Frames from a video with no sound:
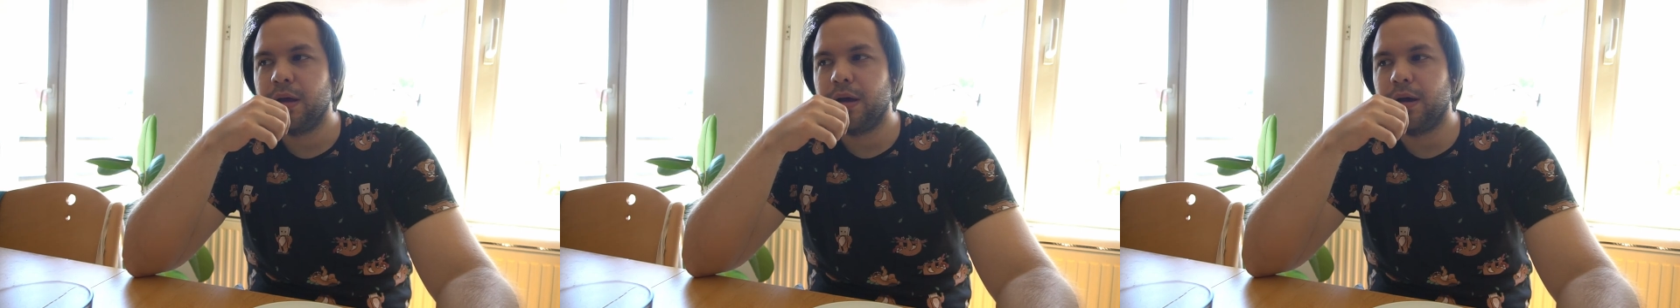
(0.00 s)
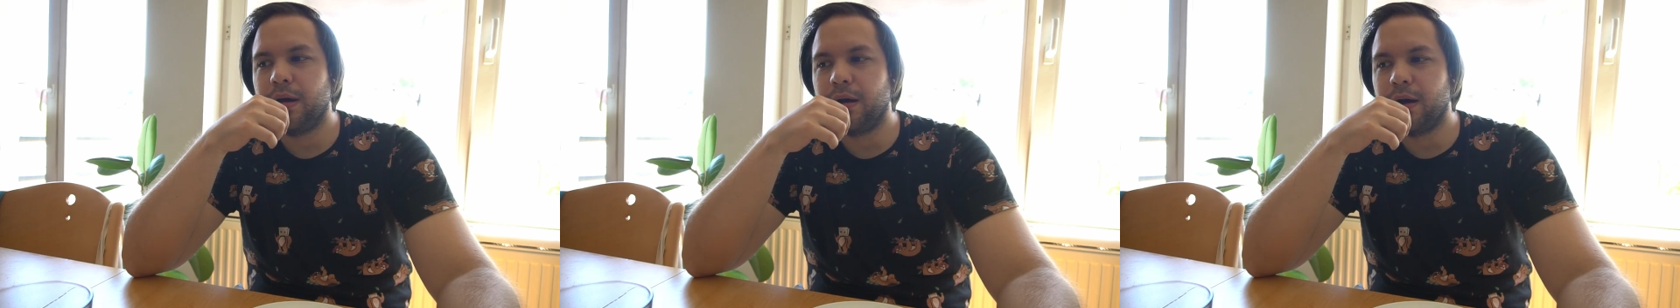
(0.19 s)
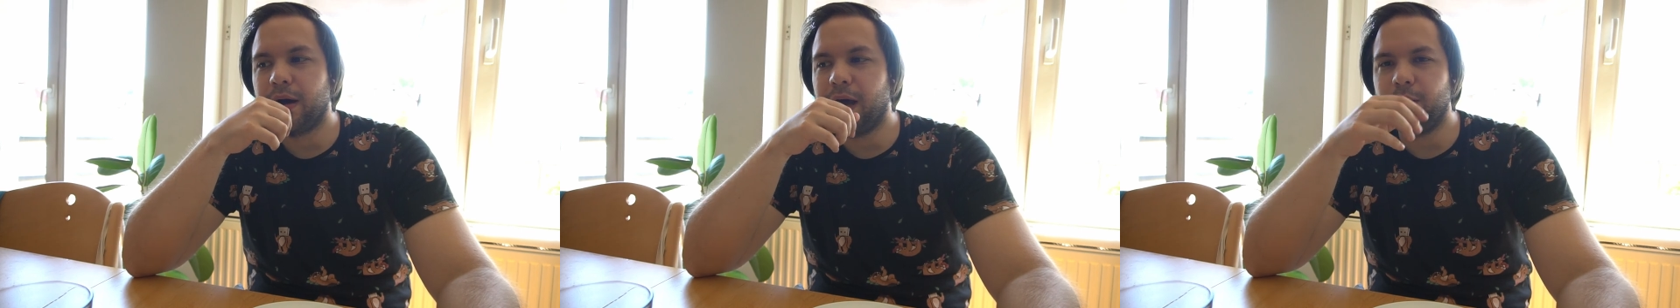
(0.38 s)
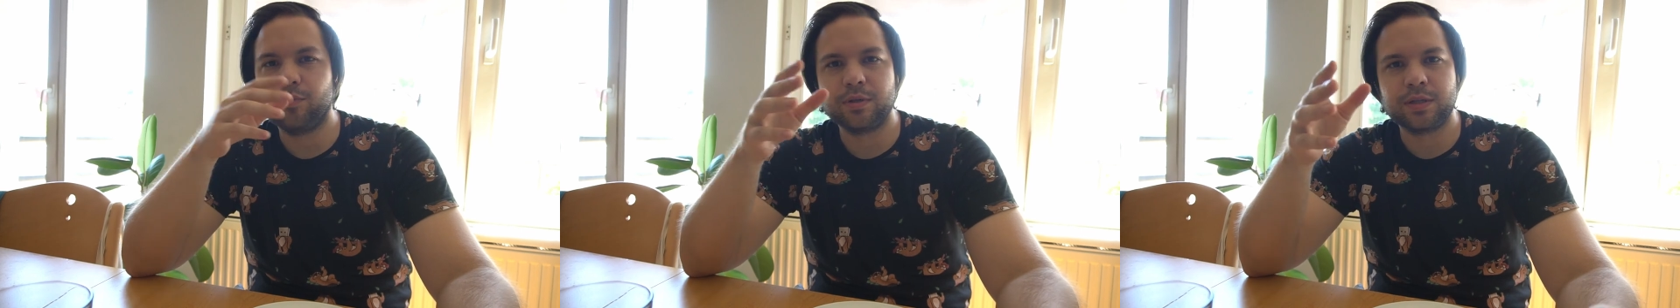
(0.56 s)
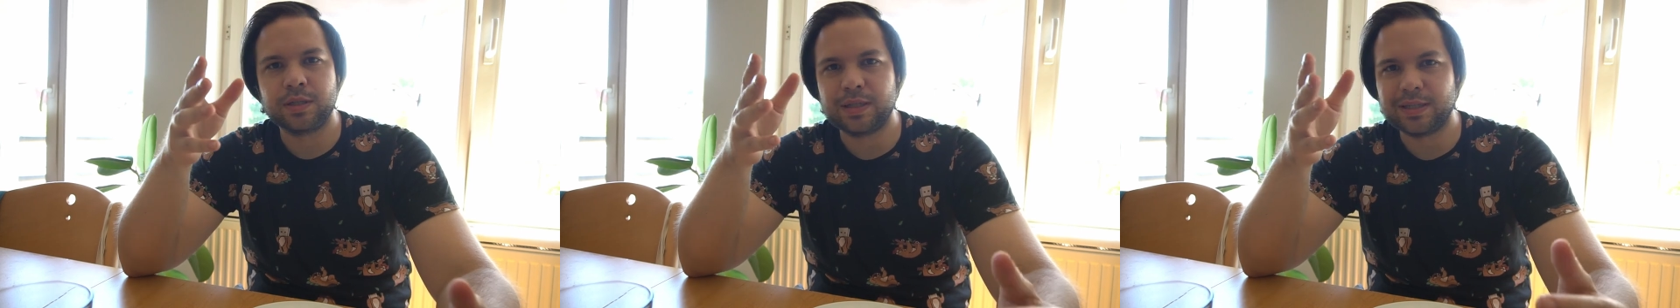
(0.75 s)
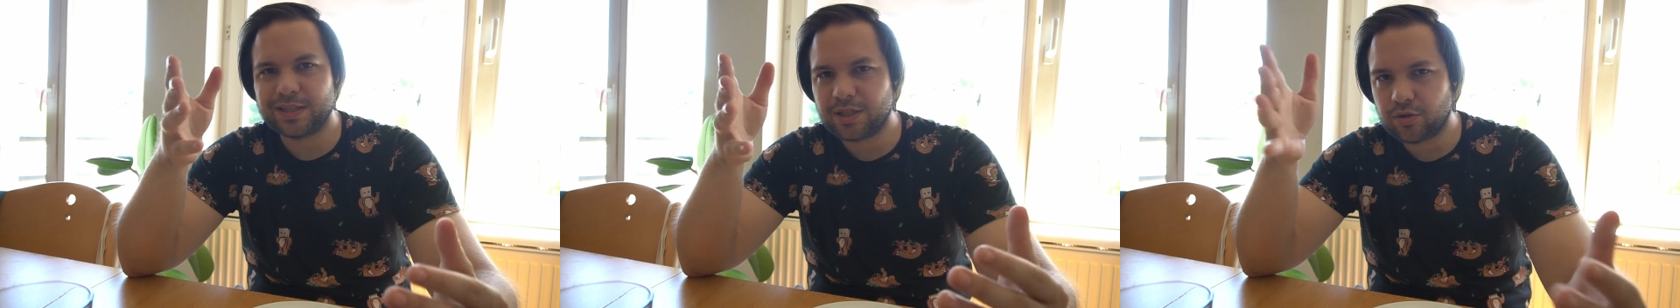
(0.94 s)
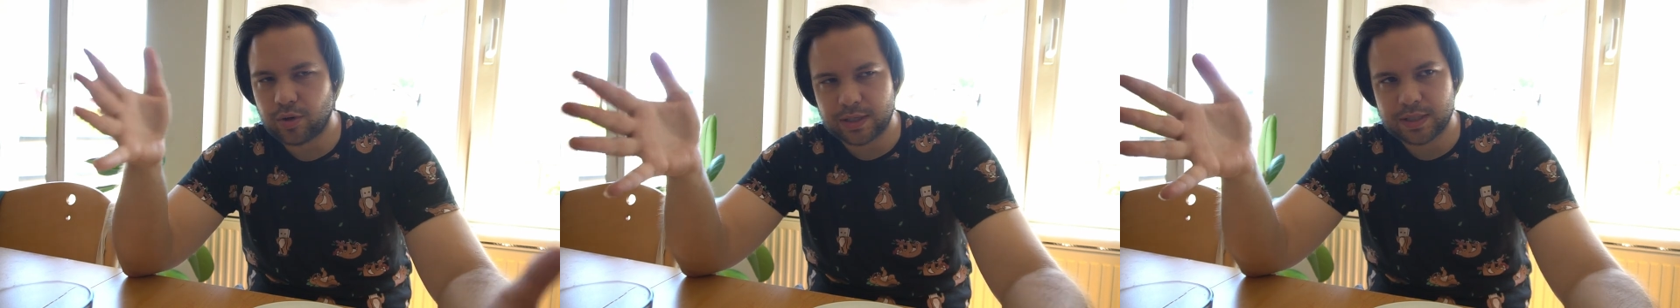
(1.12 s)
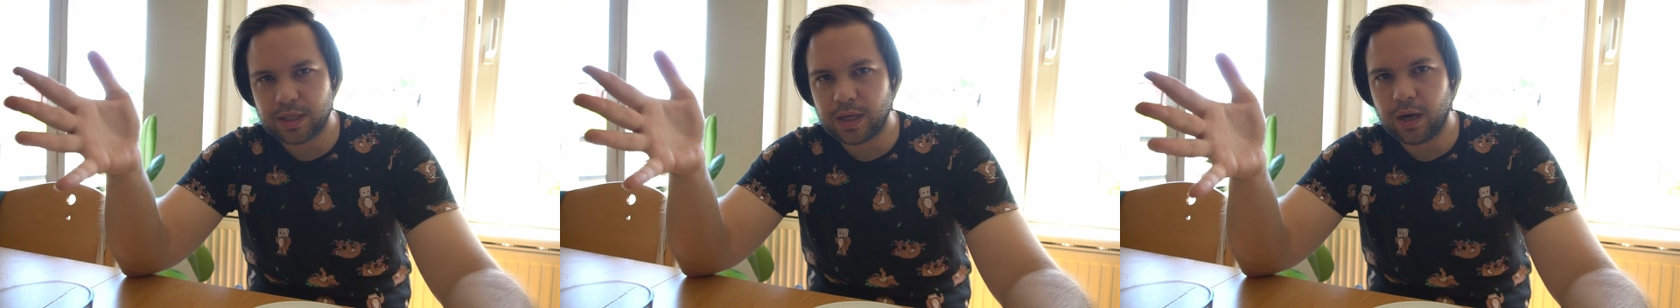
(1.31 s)
uh, I was
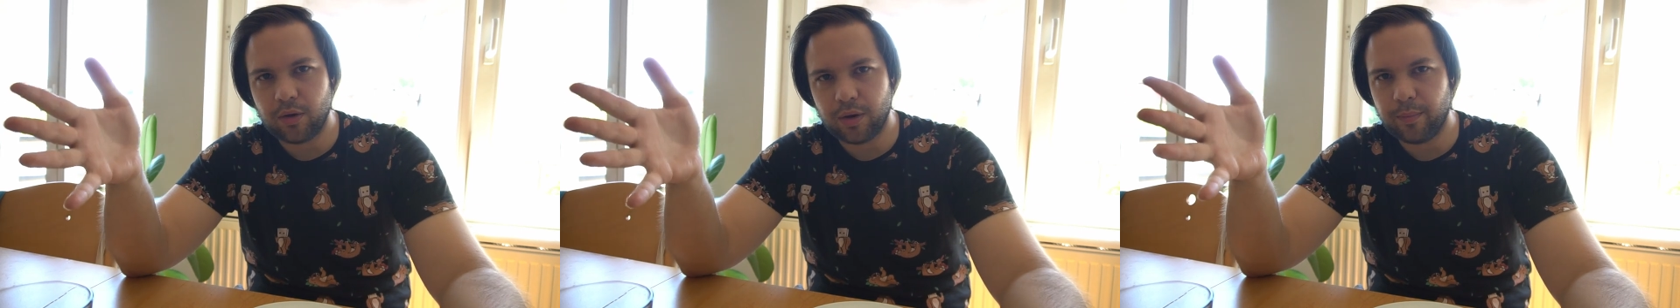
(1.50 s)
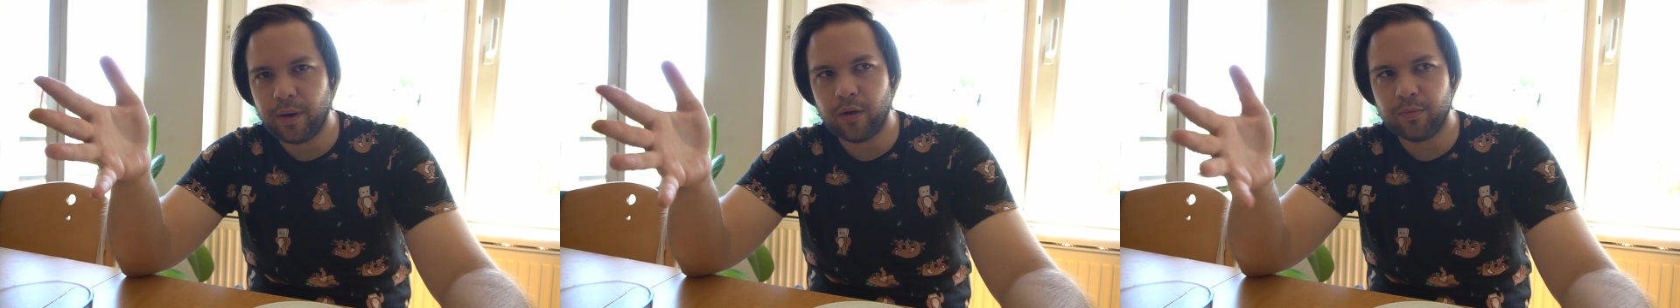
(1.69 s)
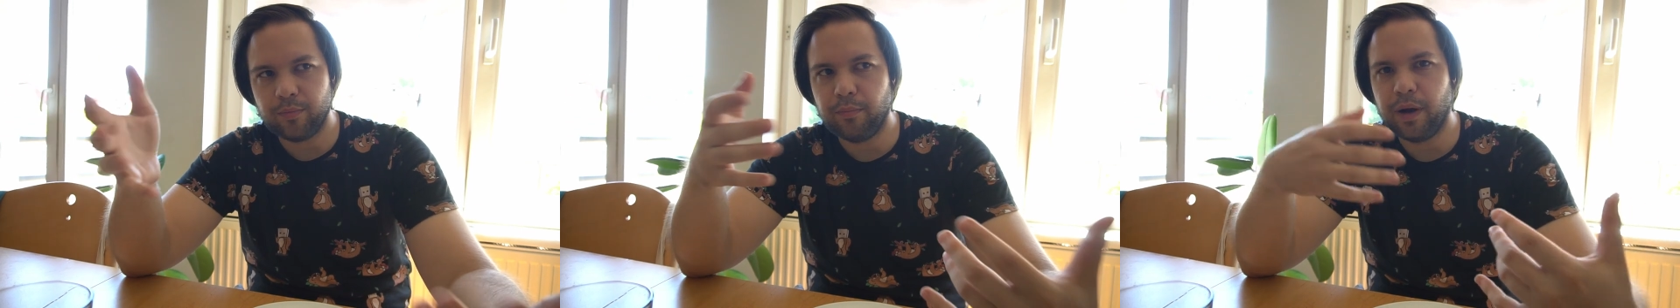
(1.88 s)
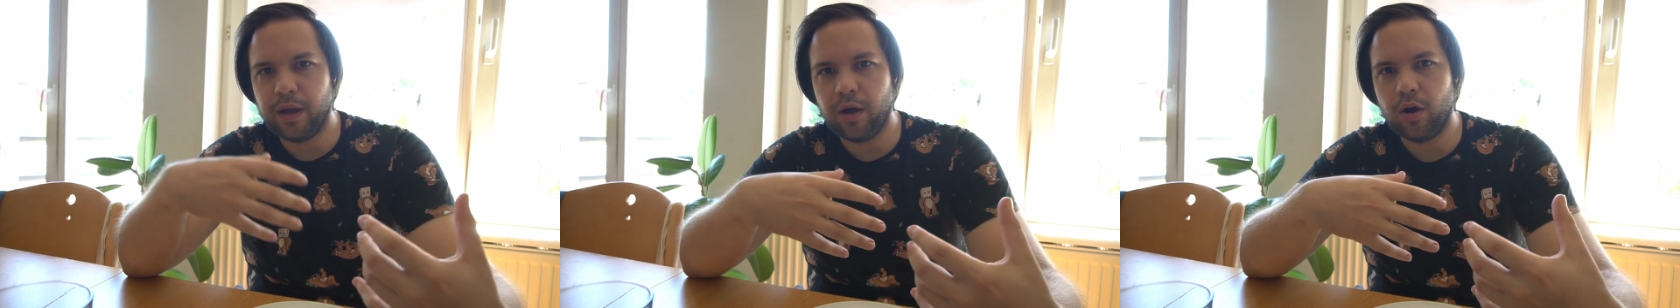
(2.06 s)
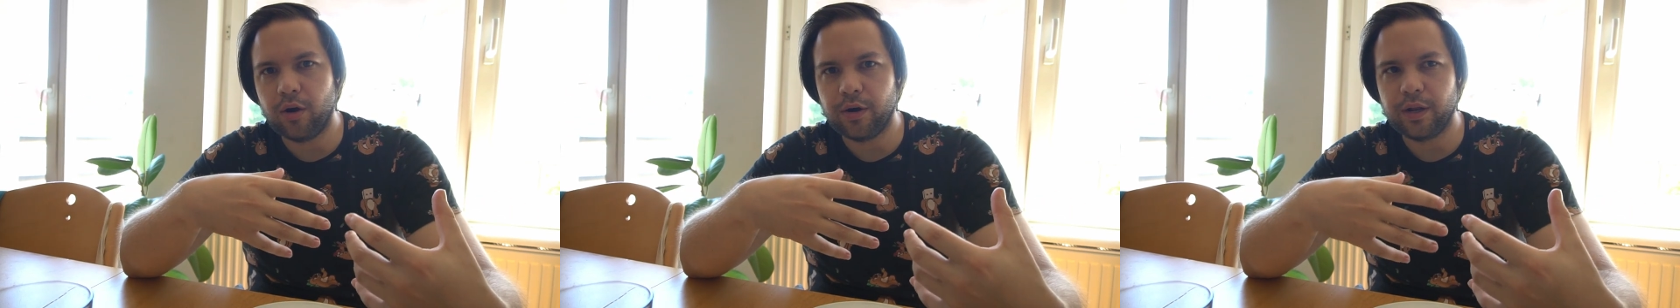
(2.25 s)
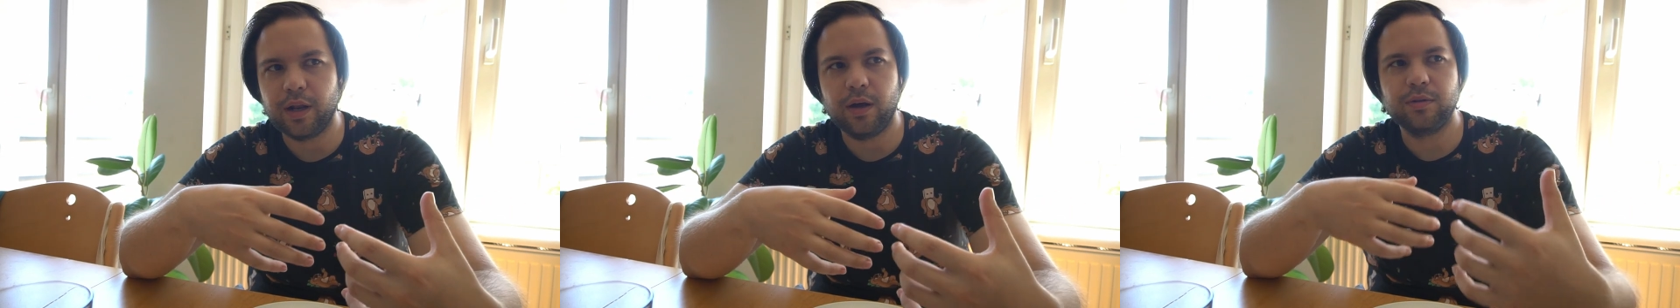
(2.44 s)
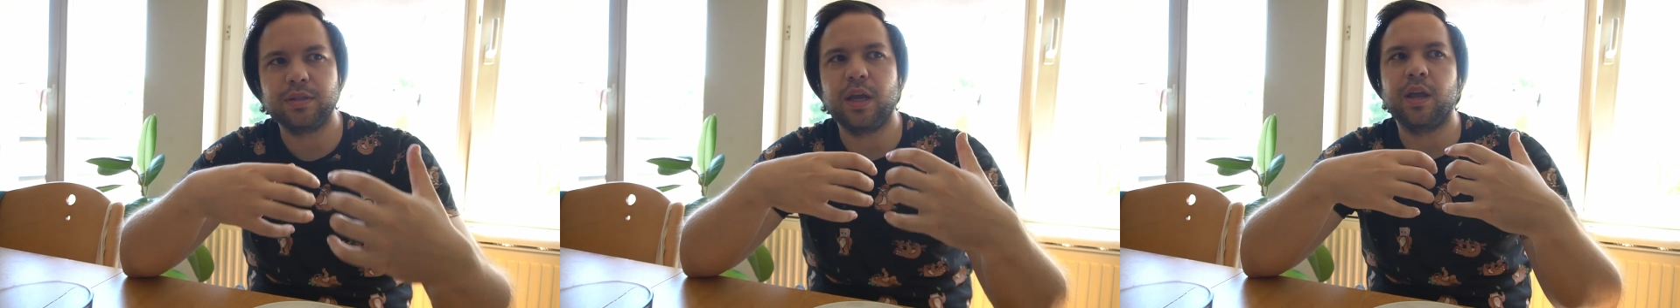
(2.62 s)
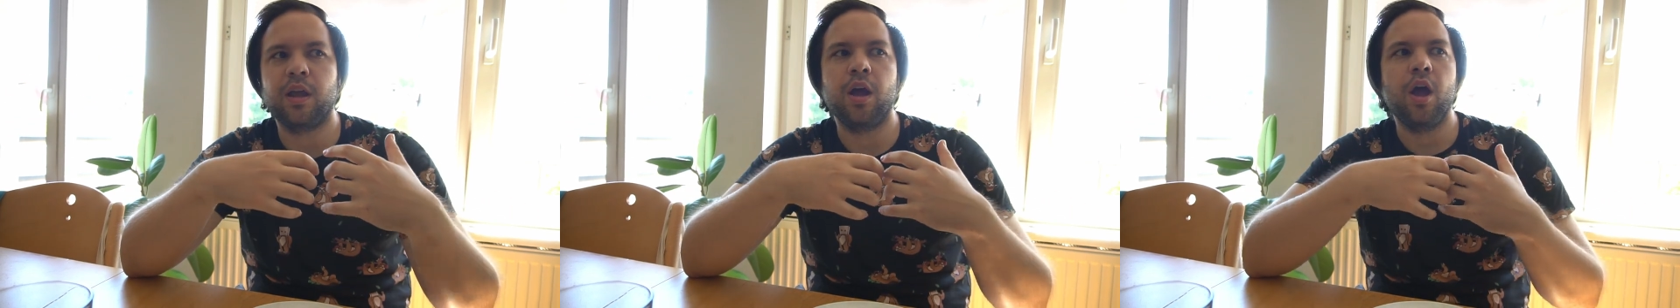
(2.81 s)
stressing out about my heart and I
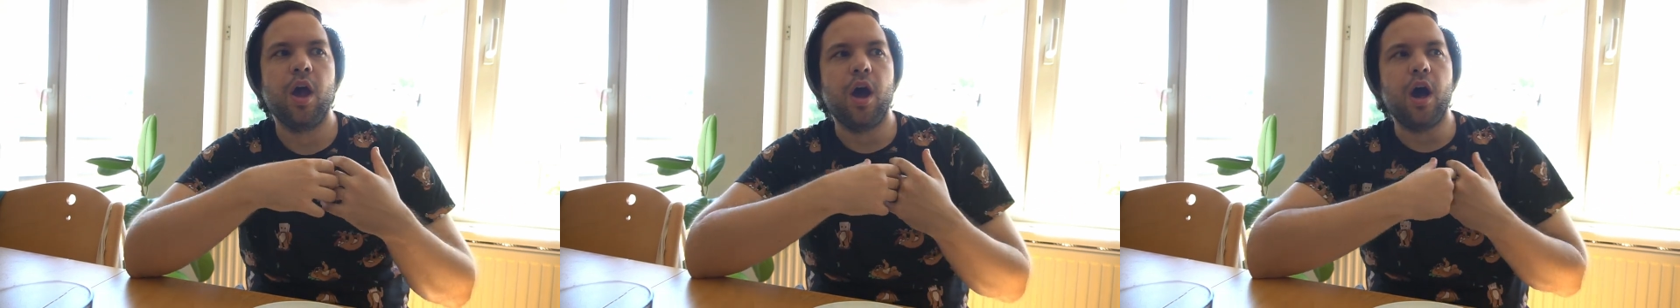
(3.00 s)
was like,